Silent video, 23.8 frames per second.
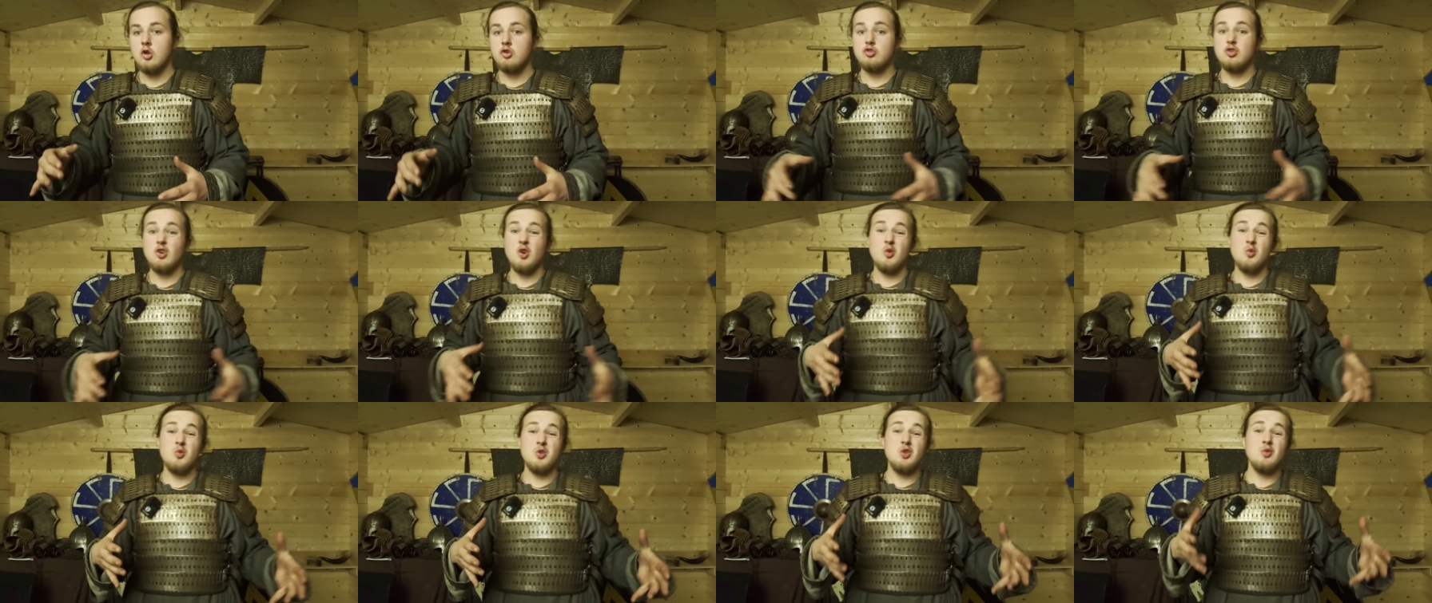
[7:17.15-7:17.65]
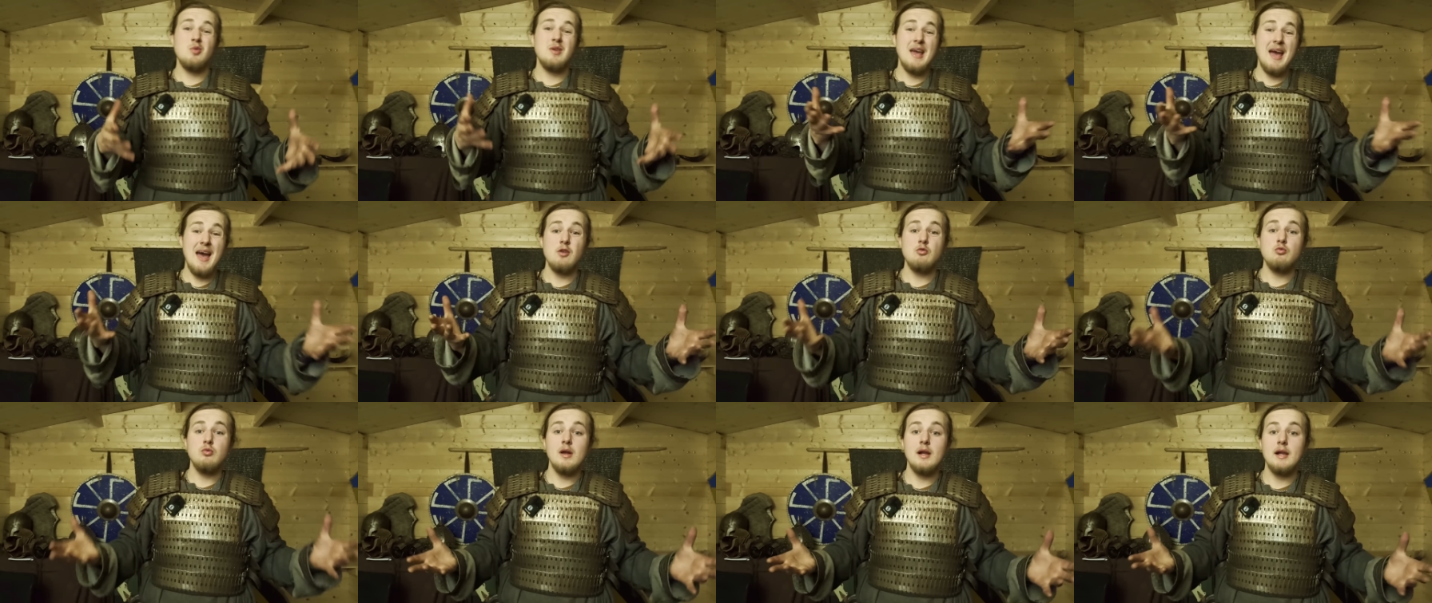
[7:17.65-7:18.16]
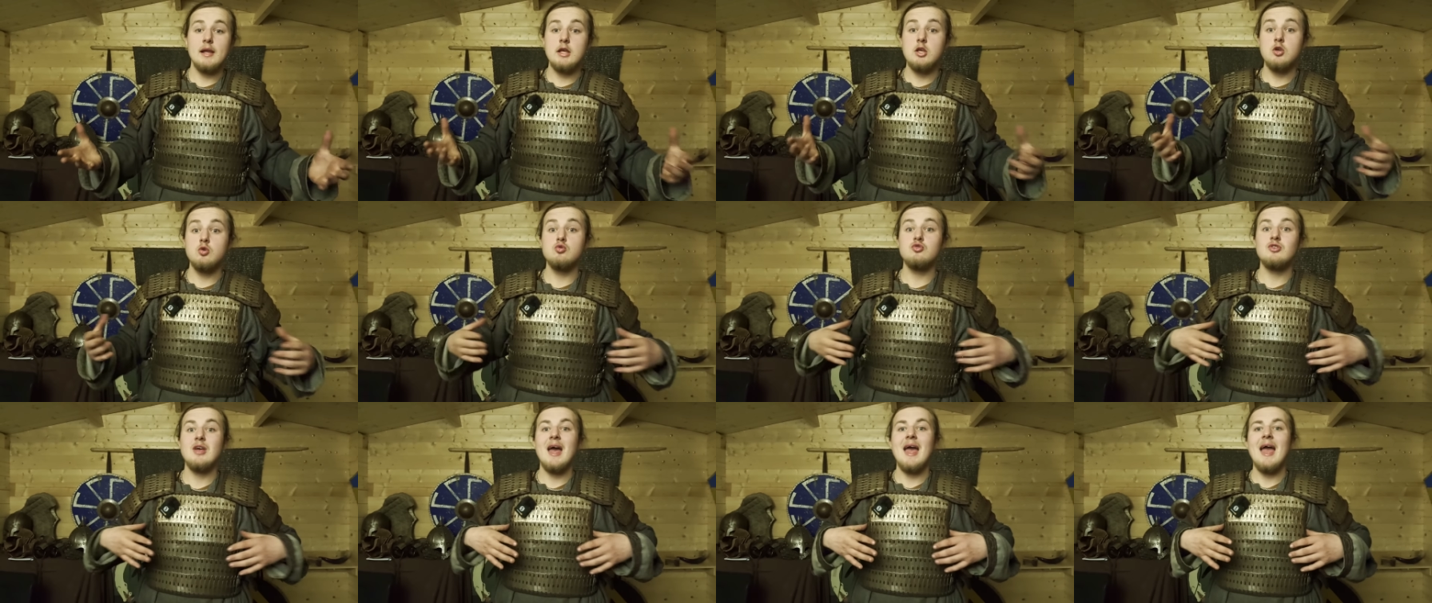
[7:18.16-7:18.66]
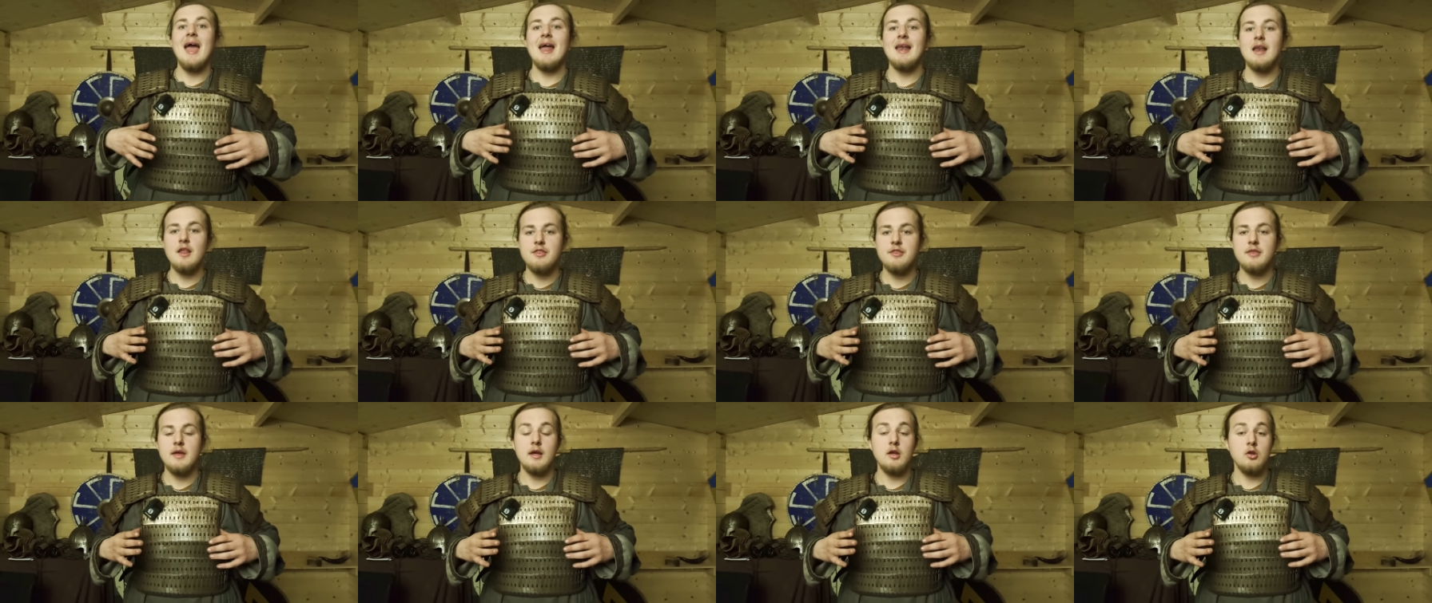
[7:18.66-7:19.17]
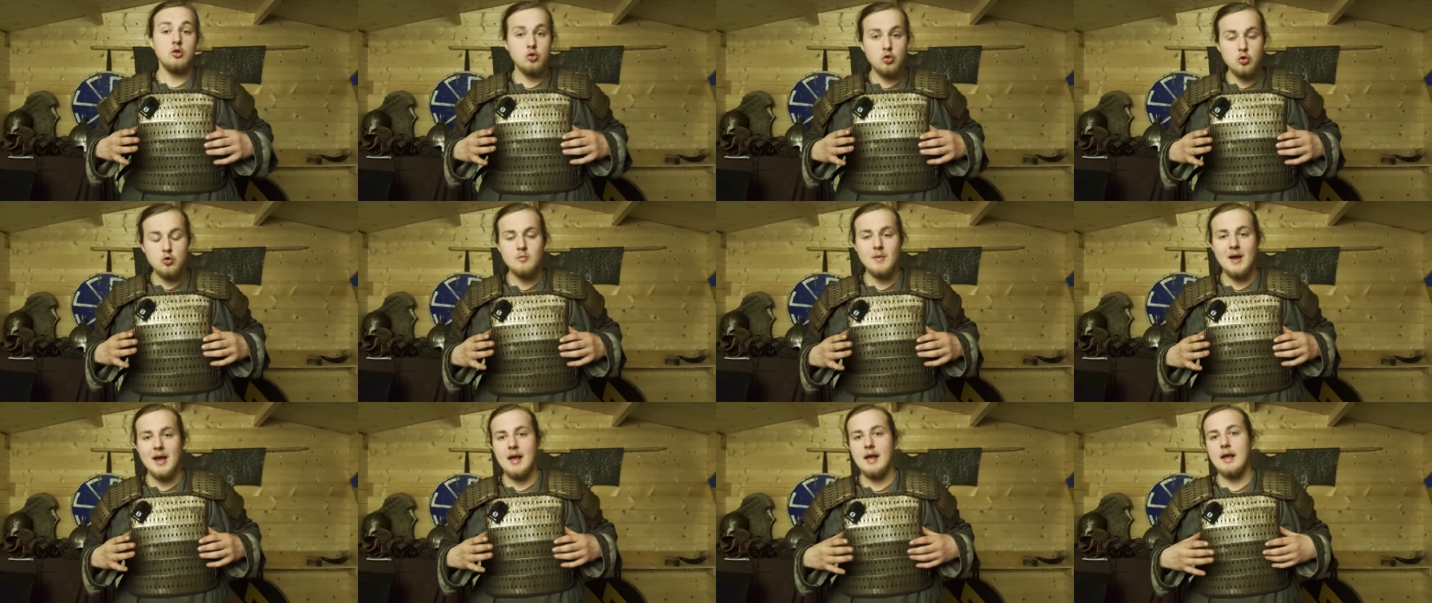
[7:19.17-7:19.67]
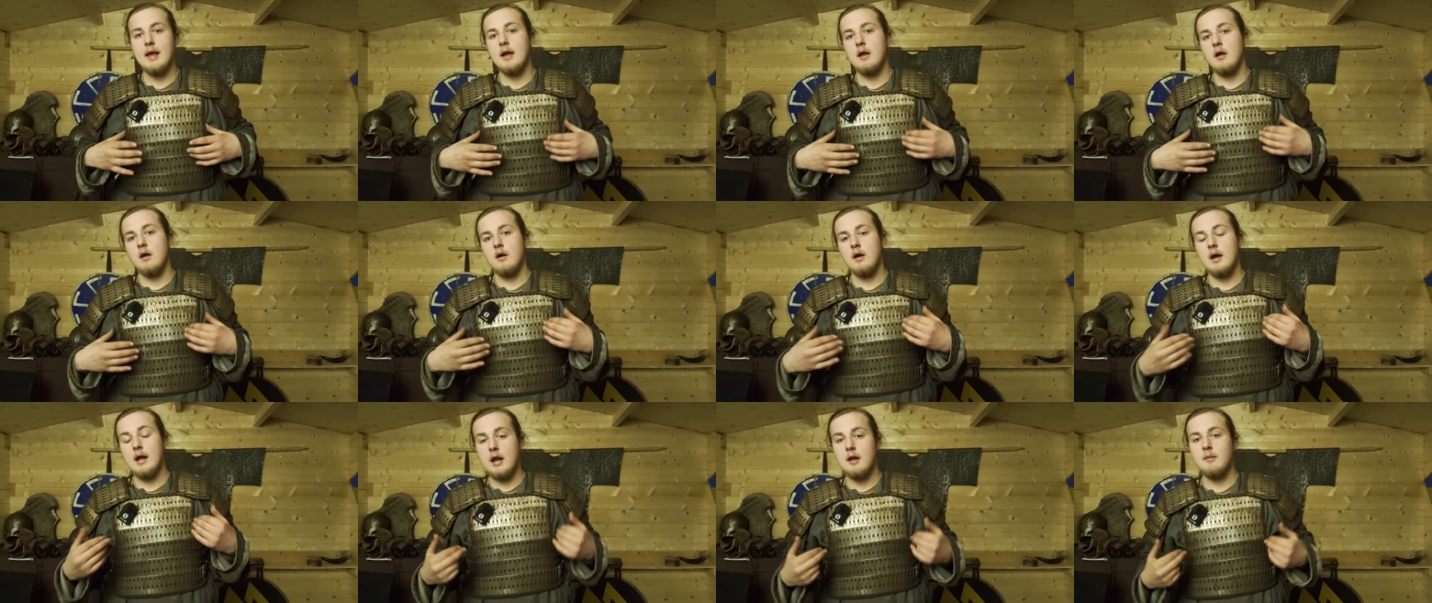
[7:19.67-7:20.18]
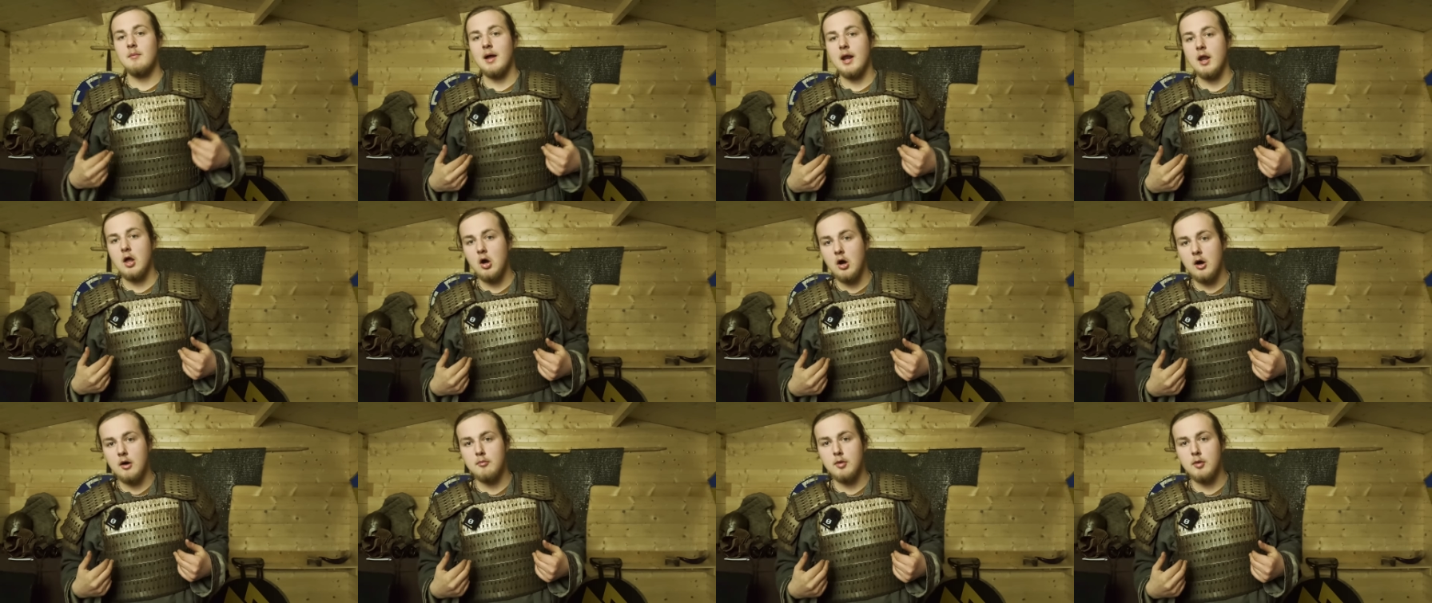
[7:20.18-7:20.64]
So you can really use anything to make a lamellar armor.